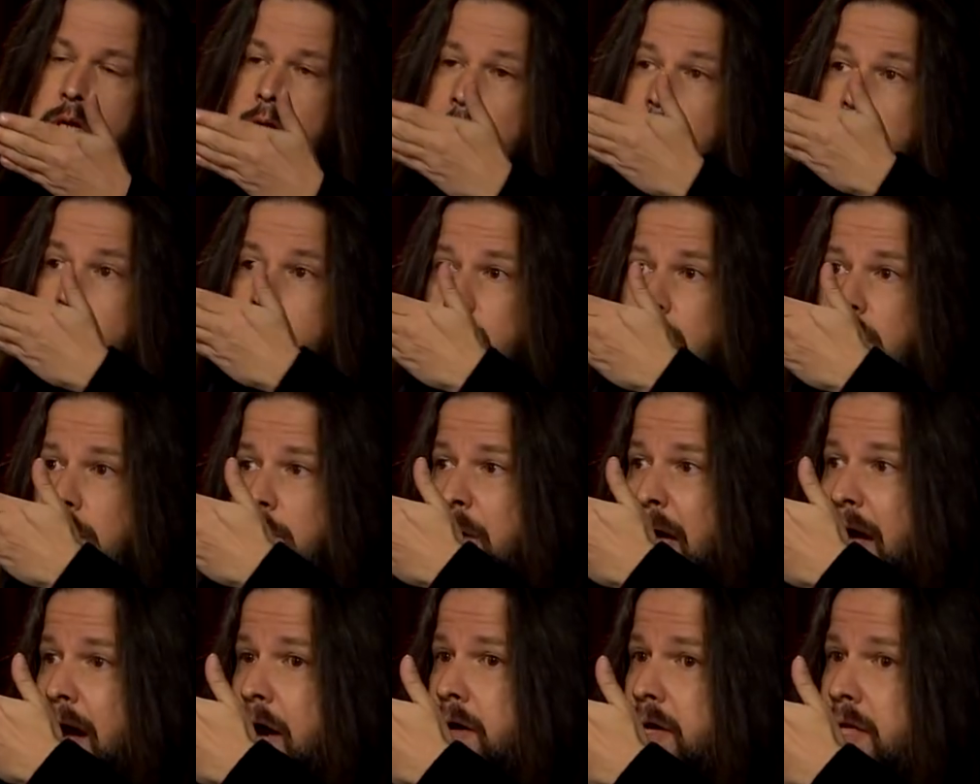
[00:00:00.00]
like, I'm gonna
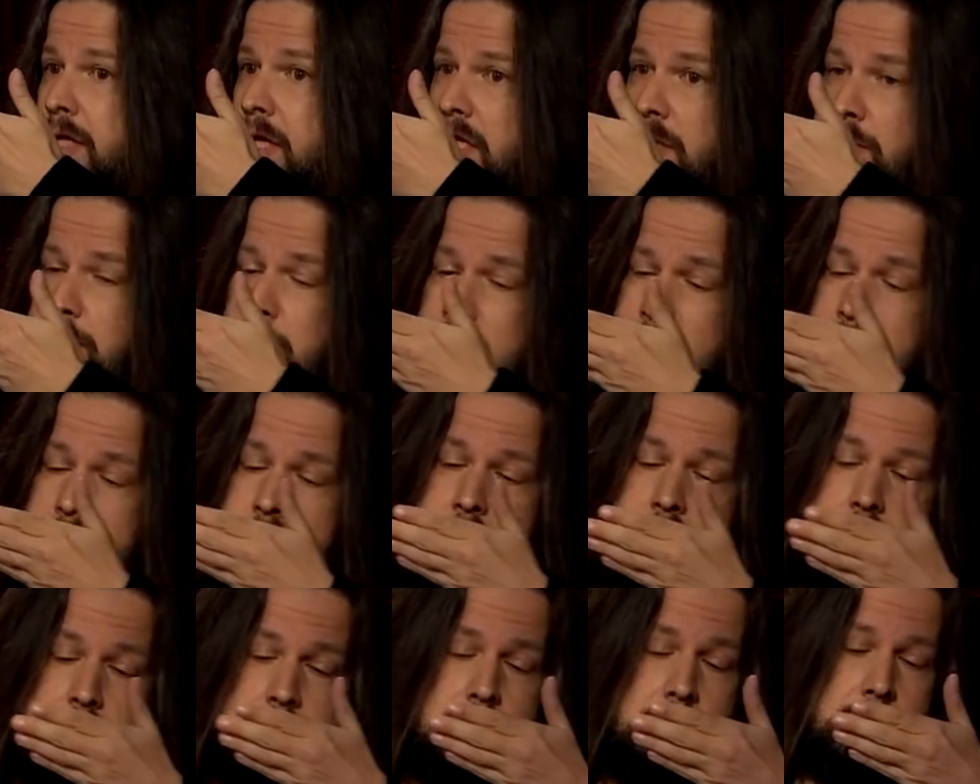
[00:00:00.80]
marry this
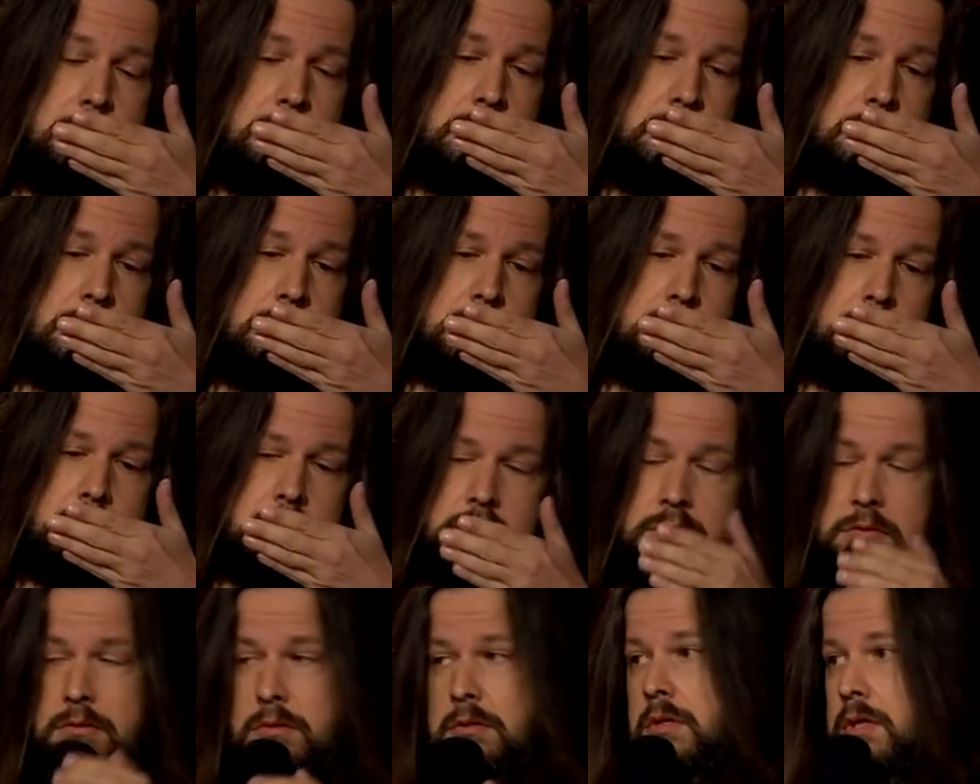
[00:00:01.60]
person.
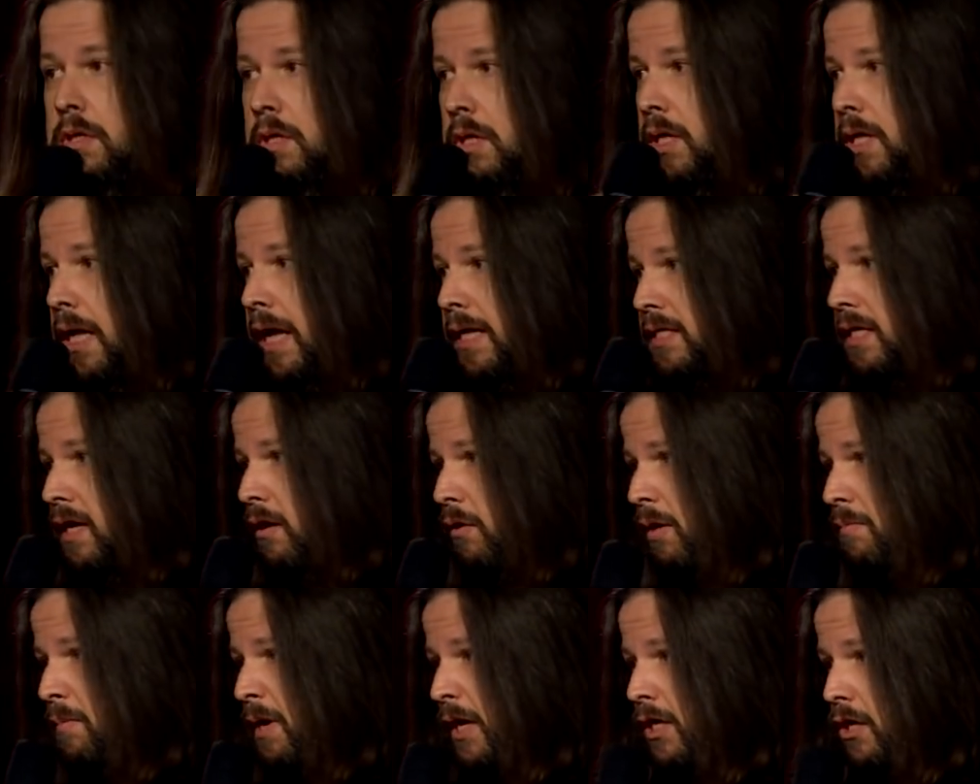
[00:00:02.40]
That's
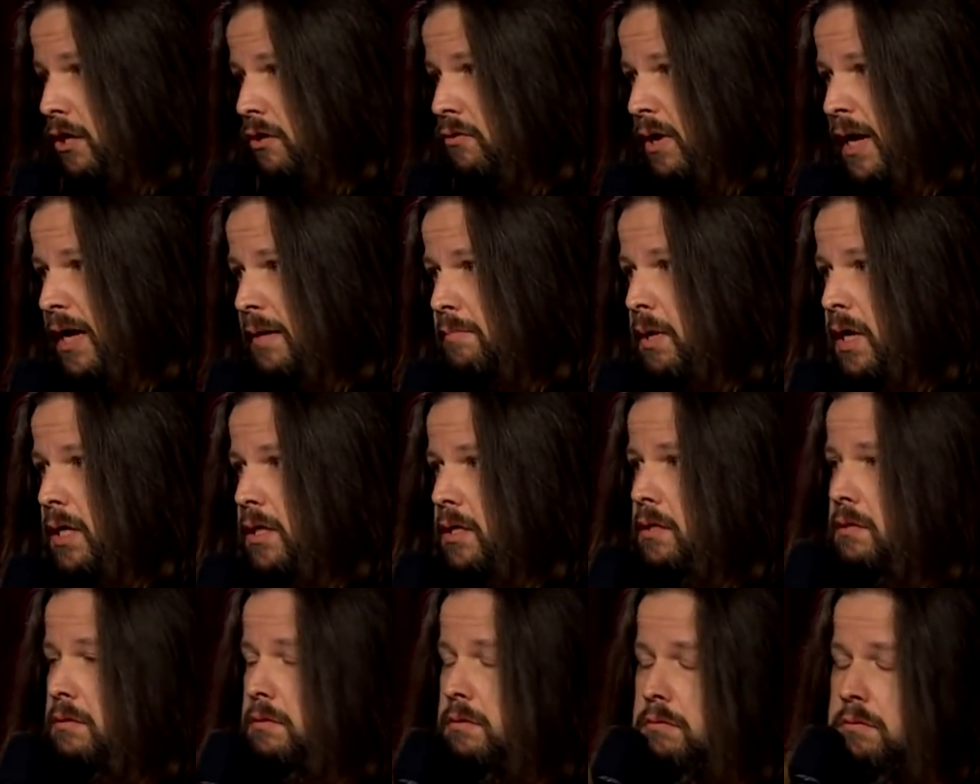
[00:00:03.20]
how I met your
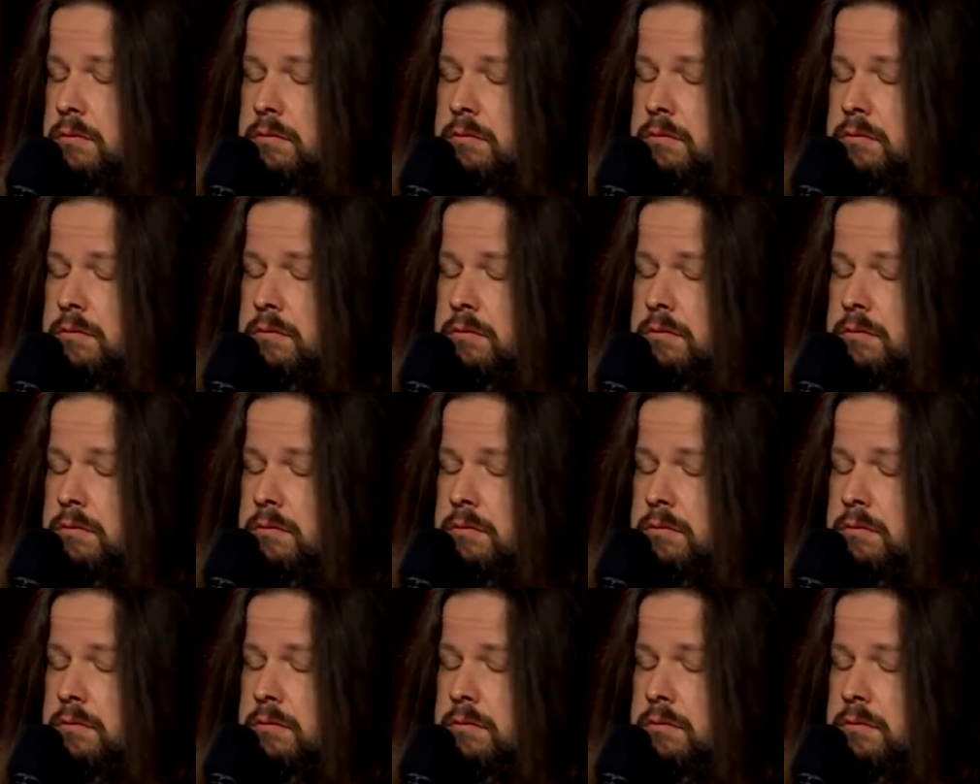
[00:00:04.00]
grandmother.